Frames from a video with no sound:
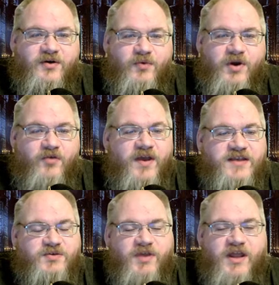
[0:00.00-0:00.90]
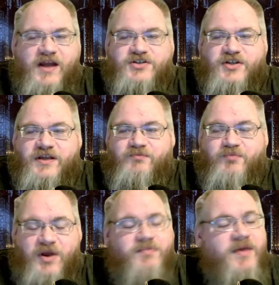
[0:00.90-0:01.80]
one of the ways that we can actually
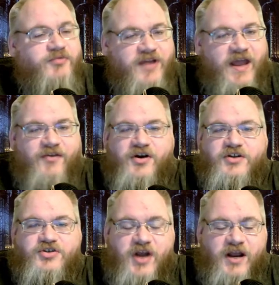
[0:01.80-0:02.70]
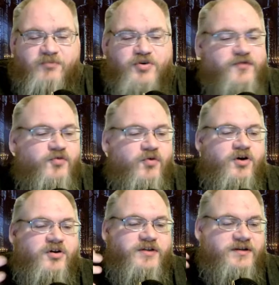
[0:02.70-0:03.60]
bring people together and try and improve the
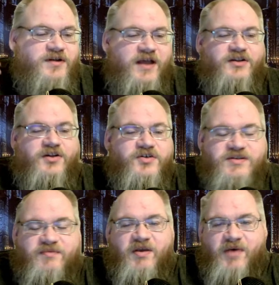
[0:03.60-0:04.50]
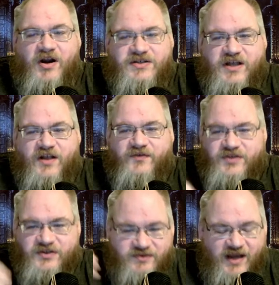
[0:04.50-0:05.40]
world and, and learn something about
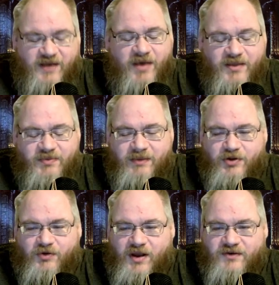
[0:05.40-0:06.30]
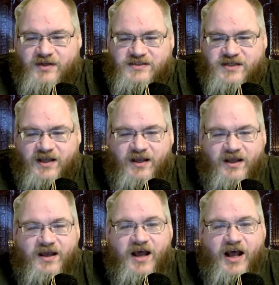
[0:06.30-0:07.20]
ourselves and, and about the people around us.
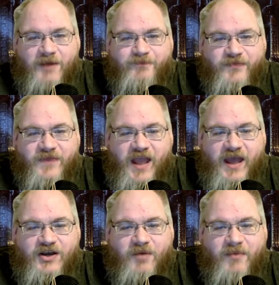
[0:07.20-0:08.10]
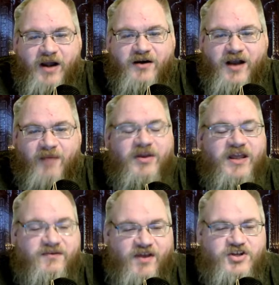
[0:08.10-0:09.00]
Um, and no matter how many
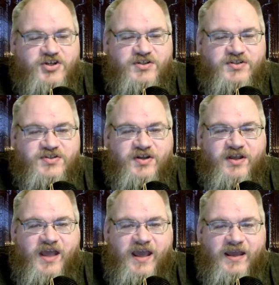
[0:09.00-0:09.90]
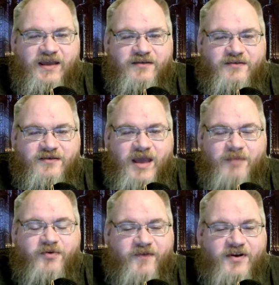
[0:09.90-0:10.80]
conventions a
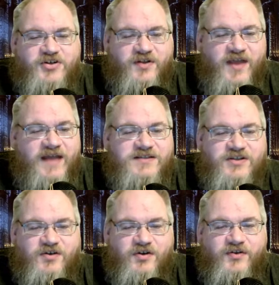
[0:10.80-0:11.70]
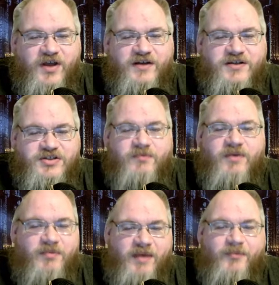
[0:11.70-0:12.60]
game professional hits, you can only talk to so
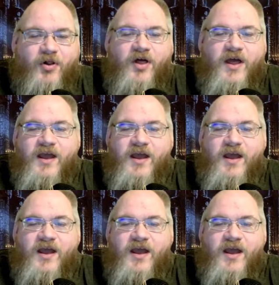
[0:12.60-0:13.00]
many people.